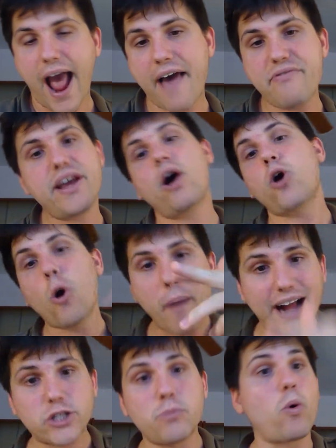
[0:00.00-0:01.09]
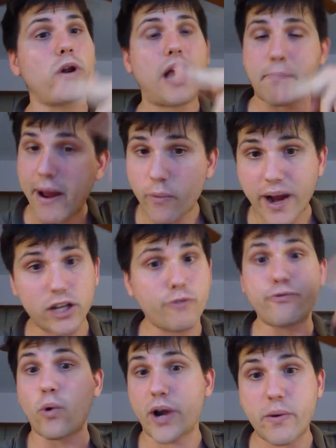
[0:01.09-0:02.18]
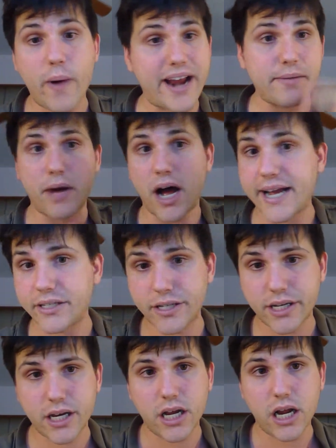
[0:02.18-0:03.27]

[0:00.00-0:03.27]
And then I'll go back to more like my regular 40 randomized